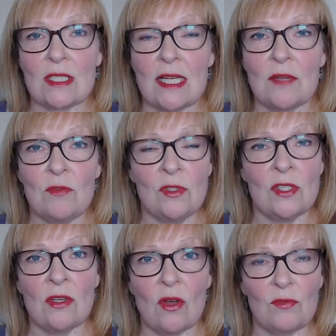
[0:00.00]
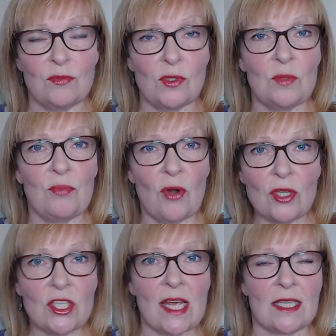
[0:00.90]
and I've also got full
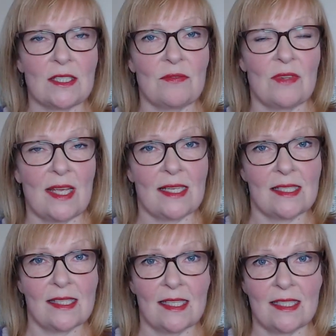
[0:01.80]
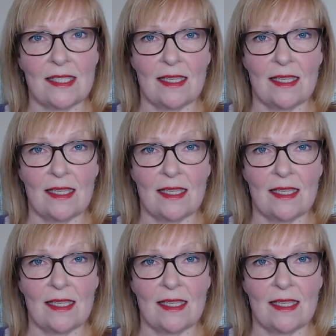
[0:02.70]
projects of things that